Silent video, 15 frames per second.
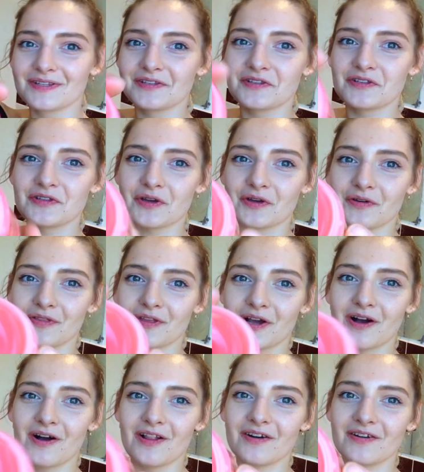So the
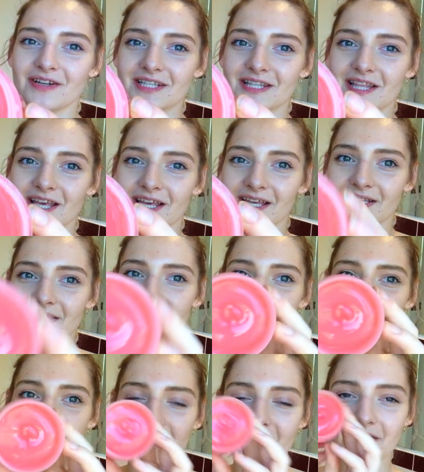color is this.
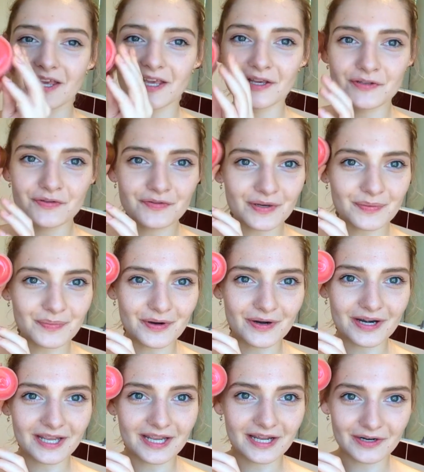I think it's really
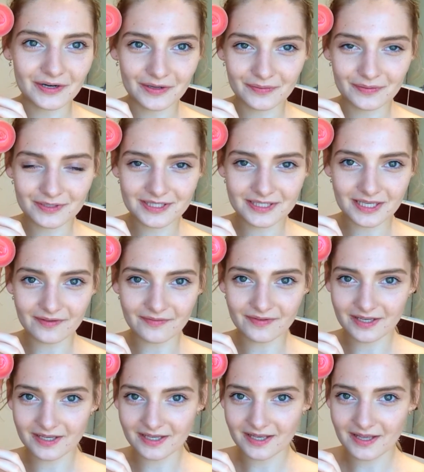pretty, and I will see if
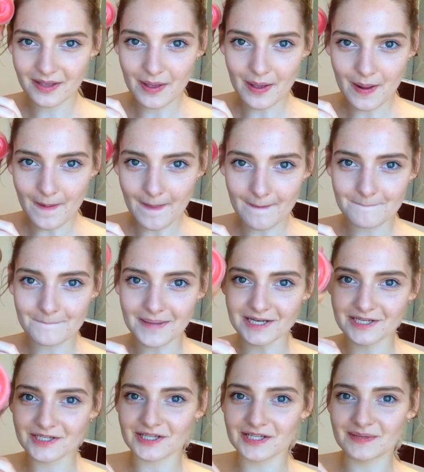it
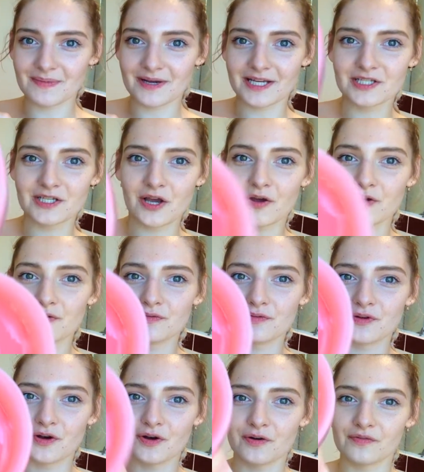matches my
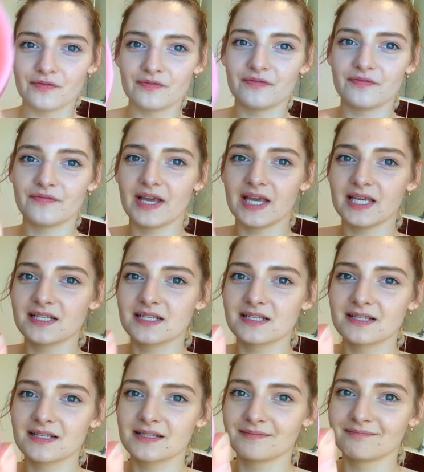tone of
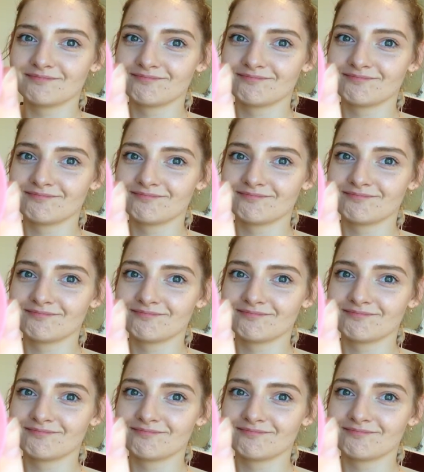face.